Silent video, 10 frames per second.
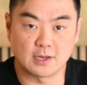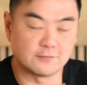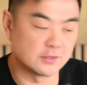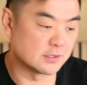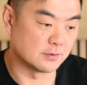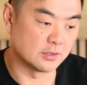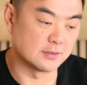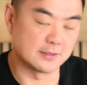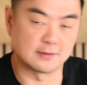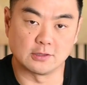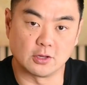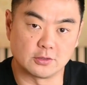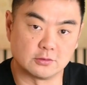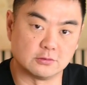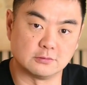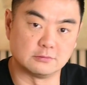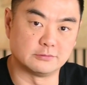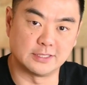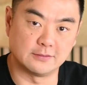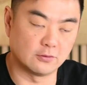I've just been using the local
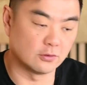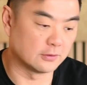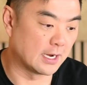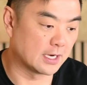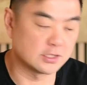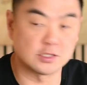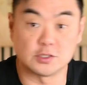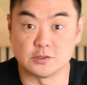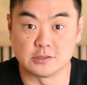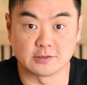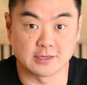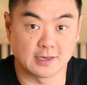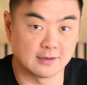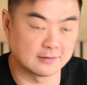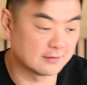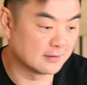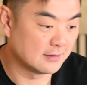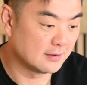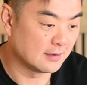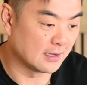default ArcGIS user account.
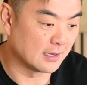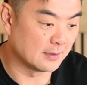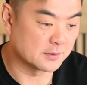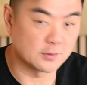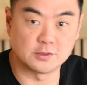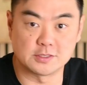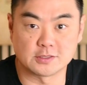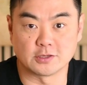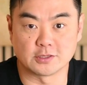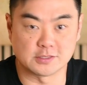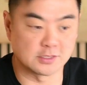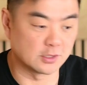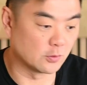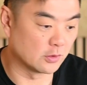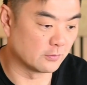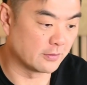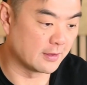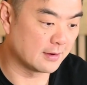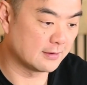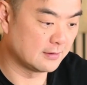So we're just going to continue on with
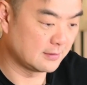that.